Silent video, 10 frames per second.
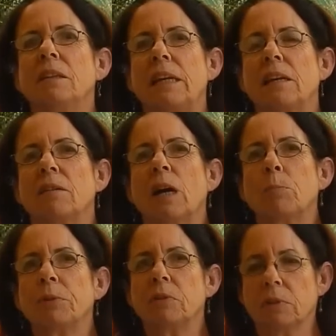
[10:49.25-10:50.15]
Now,
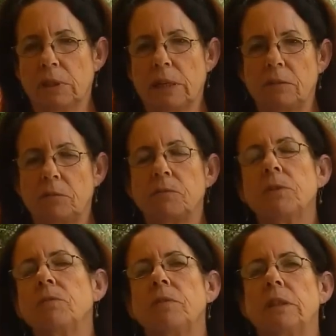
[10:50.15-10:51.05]
up until the age of
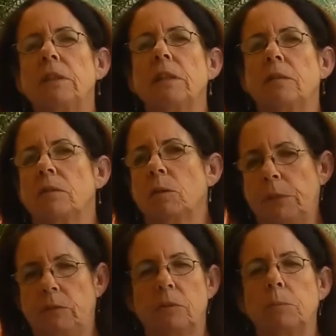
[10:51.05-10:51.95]
15, as I
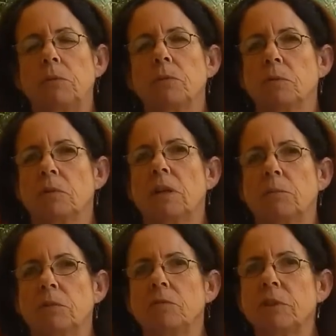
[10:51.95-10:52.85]
mentioned before, I
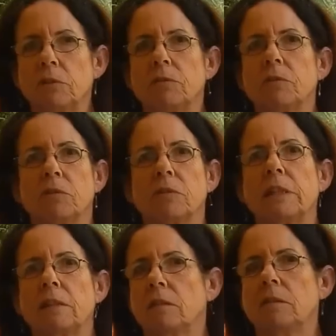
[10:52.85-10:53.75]
was very, very
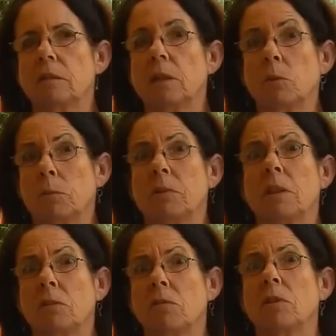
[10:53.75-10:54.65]
scared. I didn't know what was
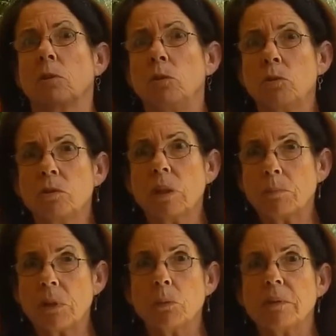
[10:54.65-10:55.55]
going on. I knew
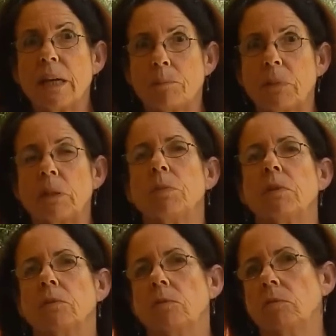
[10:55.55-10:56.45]
something was happening, but
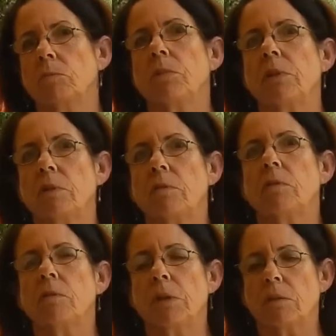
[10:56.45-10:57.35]
I couldn't bring it
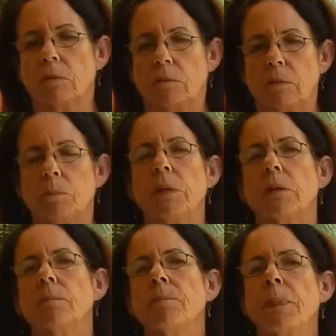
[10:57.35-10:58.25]
to my conscious
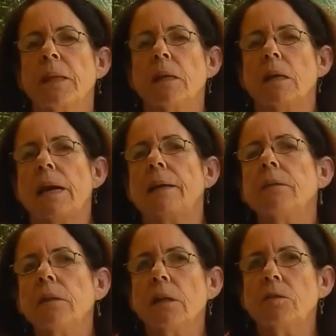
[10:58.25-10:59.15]
mind. At
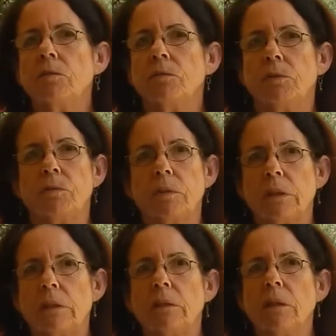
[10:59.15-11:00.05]
the age of
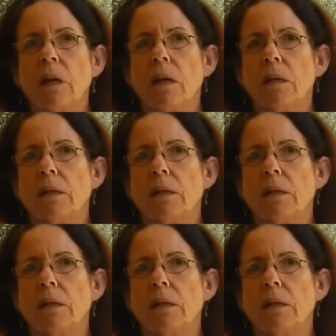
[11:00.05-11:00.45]
15, I